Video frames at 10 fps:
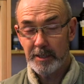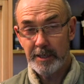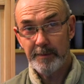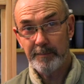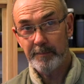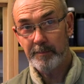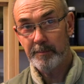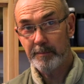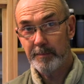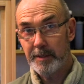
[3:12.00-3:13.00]
um,
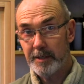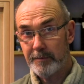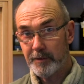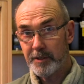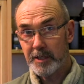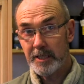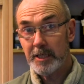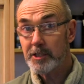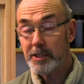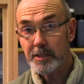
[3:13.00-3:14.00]
and I've got a
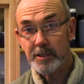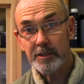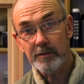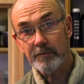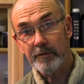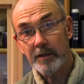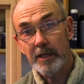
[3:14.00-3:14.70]
kitchen to do for a